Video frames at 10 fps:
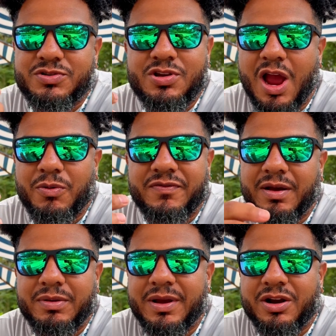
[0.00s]
chat with
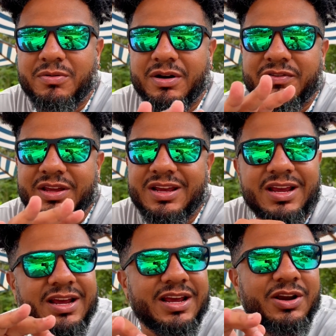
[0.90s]
family back home and everything.
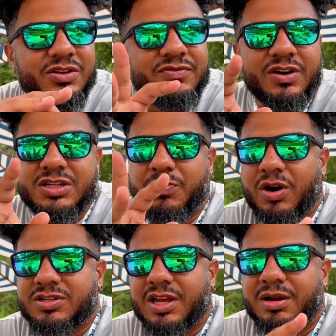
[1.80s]
Here it's very
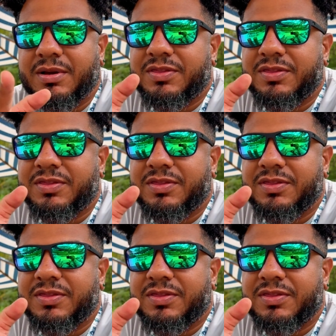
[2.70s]
sparse. Like I'm